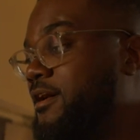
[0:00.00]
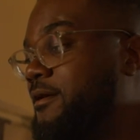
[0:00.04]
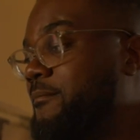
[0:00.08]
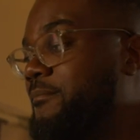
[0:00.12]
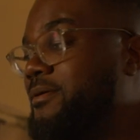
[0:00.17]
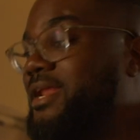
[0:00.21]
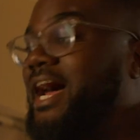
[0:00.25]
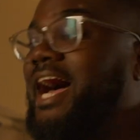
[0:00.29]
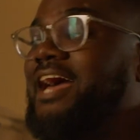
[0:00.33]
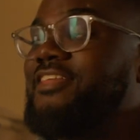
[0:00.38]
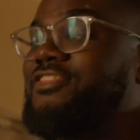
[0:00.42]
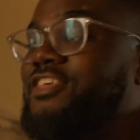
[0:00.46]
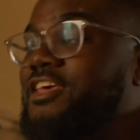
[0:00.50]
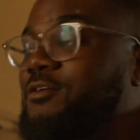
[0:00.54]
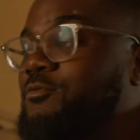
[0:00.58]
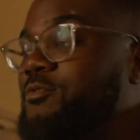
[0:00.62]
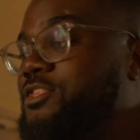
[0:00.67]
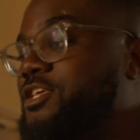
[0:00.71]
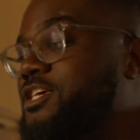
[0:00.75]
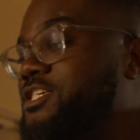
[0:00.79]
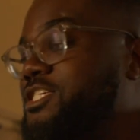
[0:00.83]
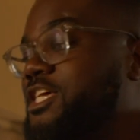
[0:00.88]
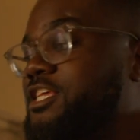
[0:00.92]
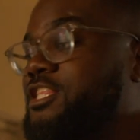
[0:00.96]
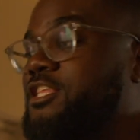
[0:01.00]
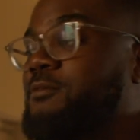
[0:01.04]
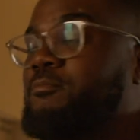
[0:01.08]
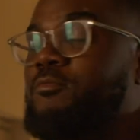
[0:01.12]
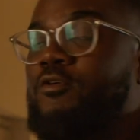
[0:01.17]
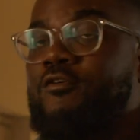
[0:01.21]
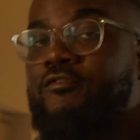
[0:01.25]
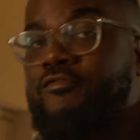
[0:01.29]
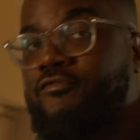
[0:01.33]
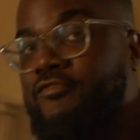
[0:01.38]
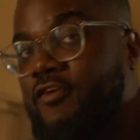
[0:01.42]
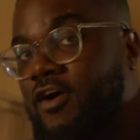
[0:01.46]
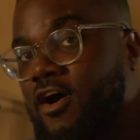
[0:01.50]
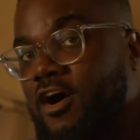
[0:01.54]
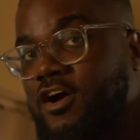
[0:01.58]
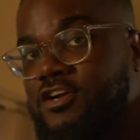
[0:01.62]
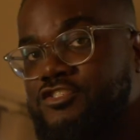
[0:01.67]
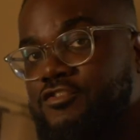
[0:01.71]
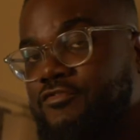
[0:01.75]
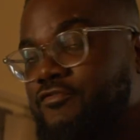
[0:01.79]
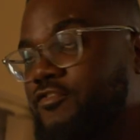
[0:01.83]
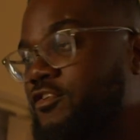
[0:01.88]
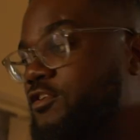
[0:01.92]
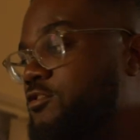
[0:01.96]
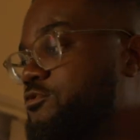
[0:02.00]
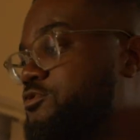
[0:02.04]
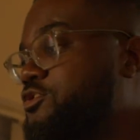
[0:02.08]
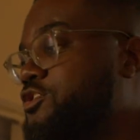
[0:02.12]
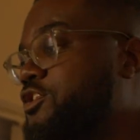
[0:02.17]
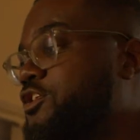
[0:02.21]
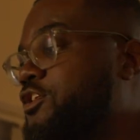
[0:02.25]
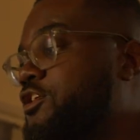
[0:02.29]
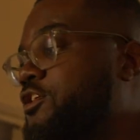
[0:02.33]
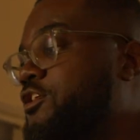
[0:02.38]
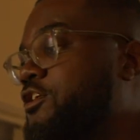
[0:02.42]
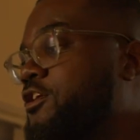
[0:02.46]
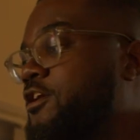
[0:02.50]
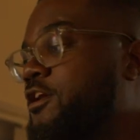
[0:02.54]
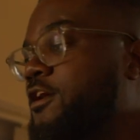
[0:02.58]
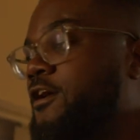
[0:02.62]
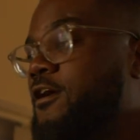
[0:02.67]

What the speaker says: But I think with things like the Mofage filter,